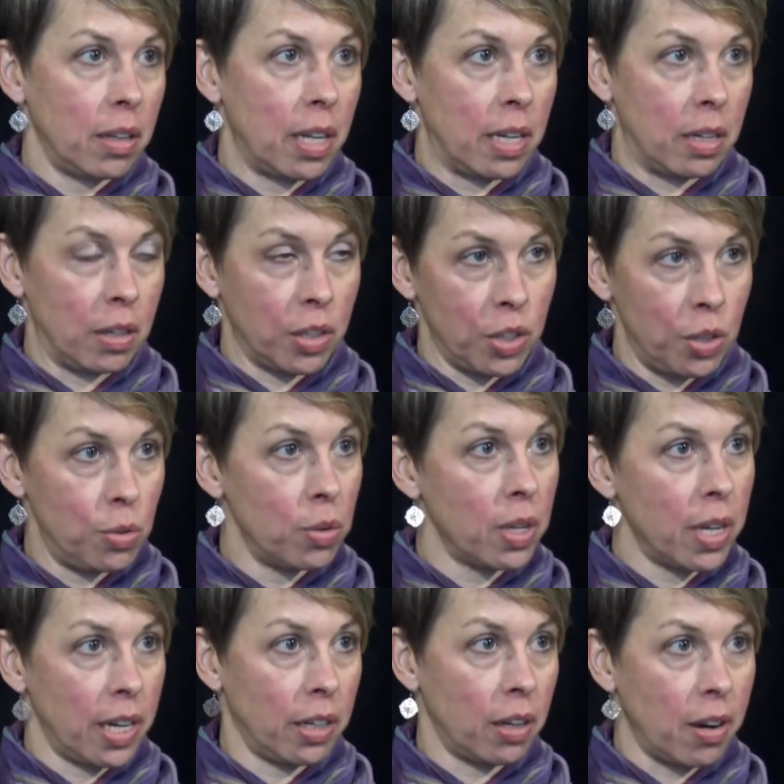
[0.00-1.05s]
an acute
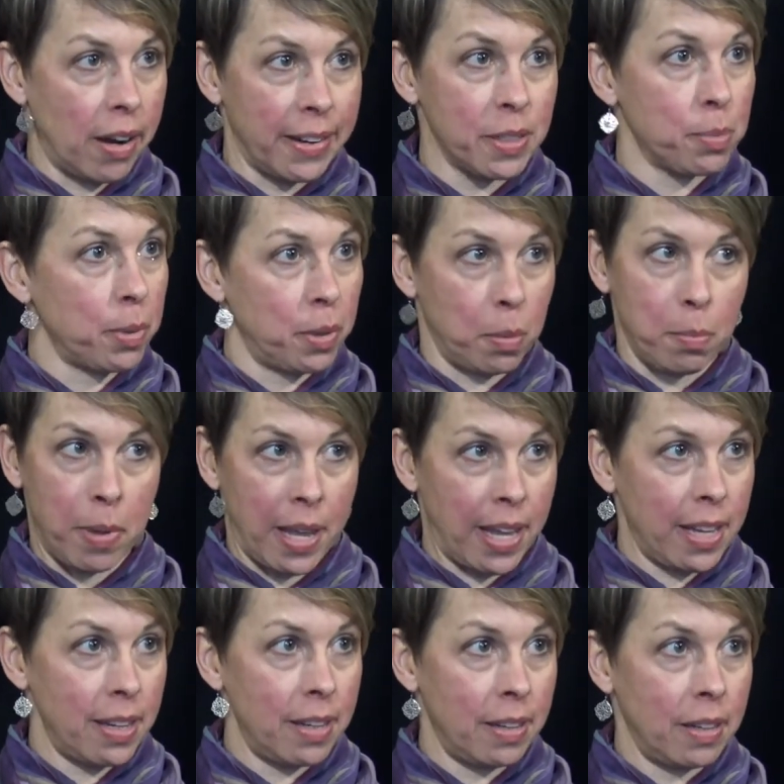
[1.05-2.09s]
care hospital
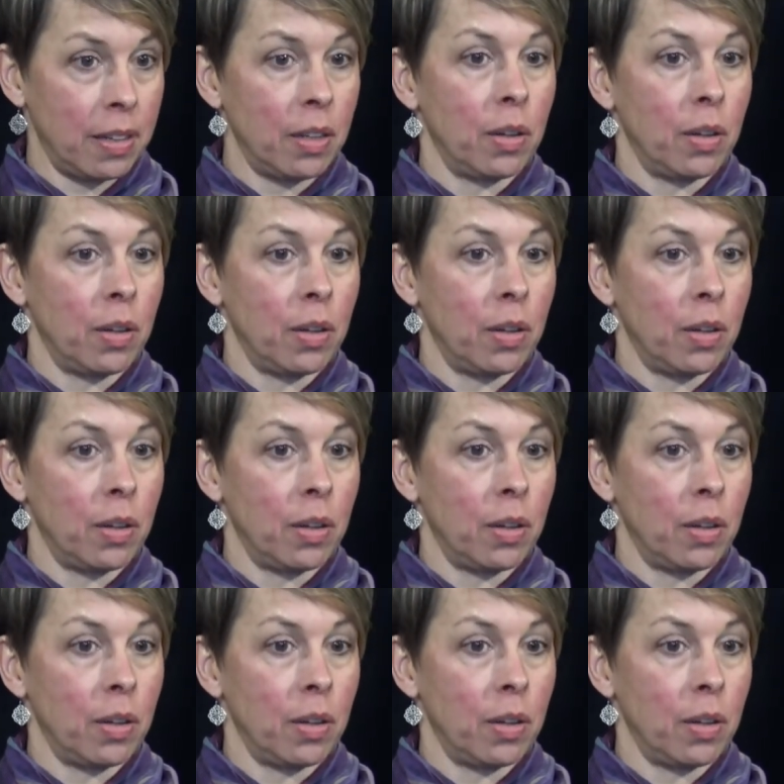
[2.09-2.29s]
bed